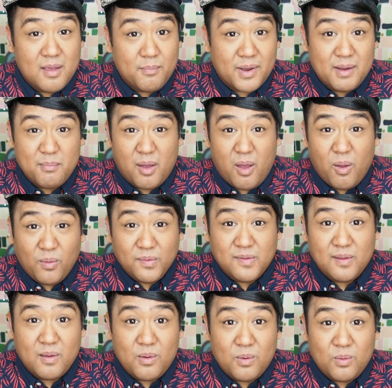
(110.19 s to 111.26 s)
but I'm
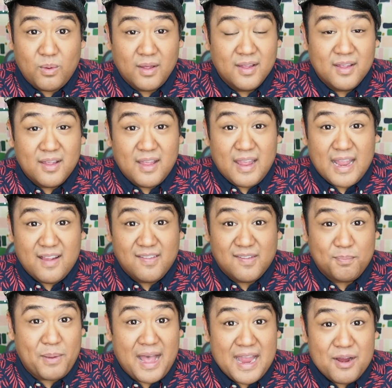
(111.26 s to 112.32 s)
also
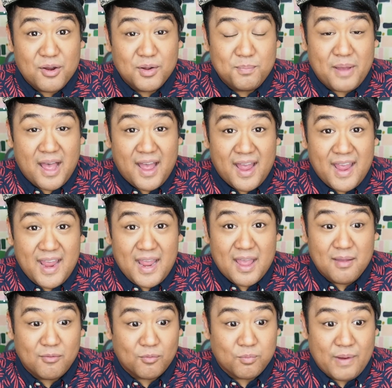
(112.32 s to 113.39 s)
inspired
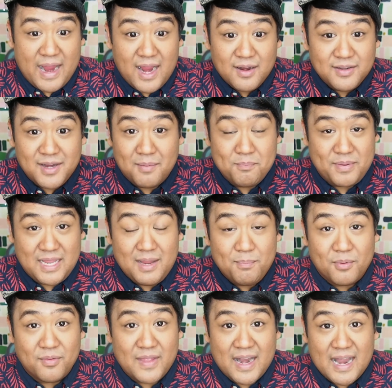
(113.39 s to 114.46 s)
by random
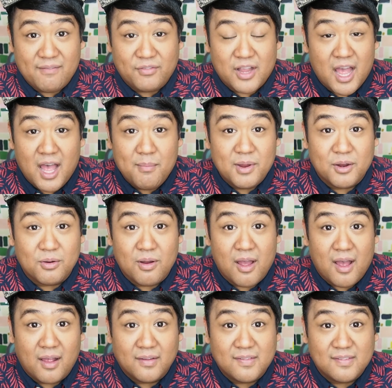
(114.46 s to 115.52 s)
people that I've come
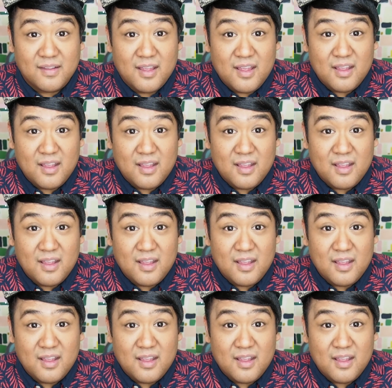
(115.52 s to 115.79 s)
across,